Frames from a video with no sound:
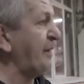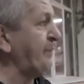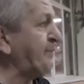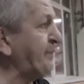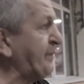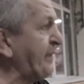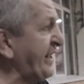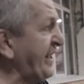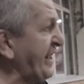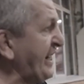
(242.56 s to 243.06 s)

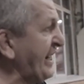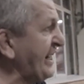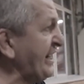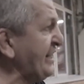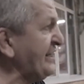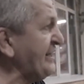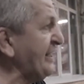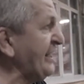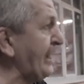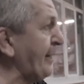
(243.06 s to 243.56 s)
Khabib's
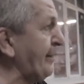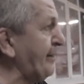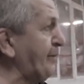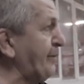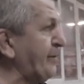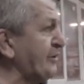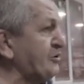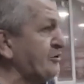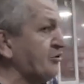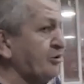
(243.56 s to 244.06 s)
father
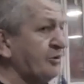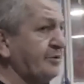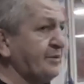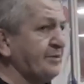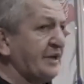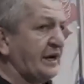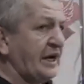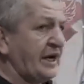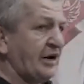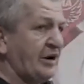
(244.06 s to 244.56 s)
to thank for
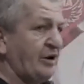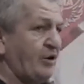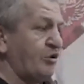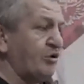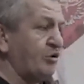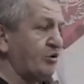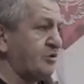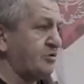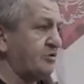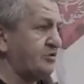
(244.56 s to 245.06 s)
their
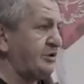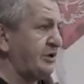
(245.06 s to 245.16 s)
exceptional